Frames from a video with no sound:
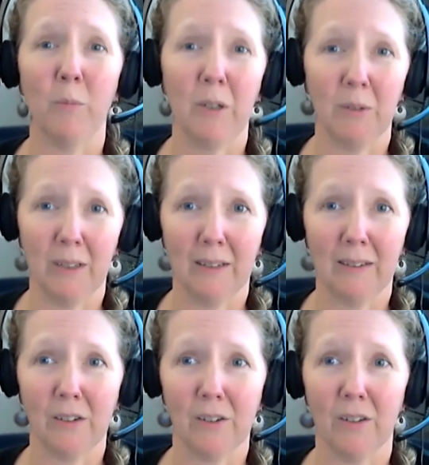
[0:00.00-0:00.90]

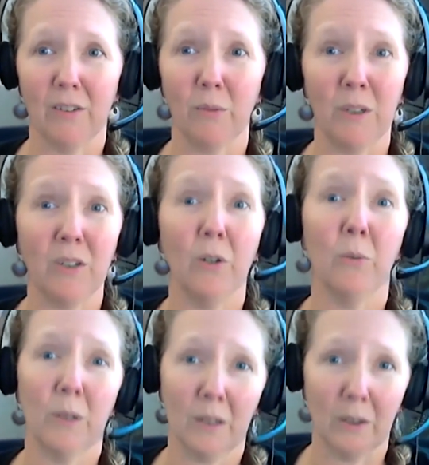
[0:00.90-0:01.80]
mineralization. So we don't
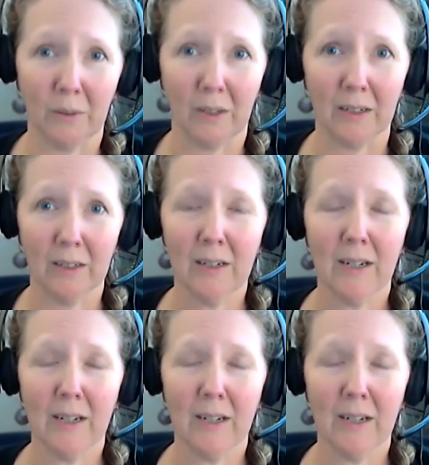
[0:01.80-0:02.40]
want to go there.